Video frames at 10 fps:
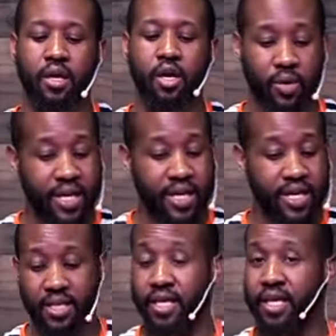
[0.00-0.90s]

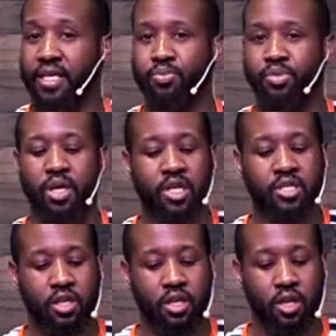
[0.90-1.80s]
Grace is pretty
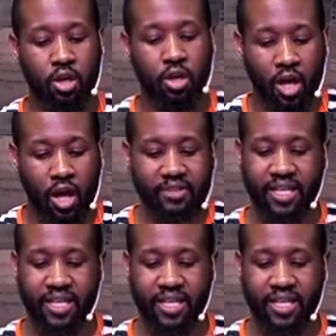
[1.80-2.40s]
much love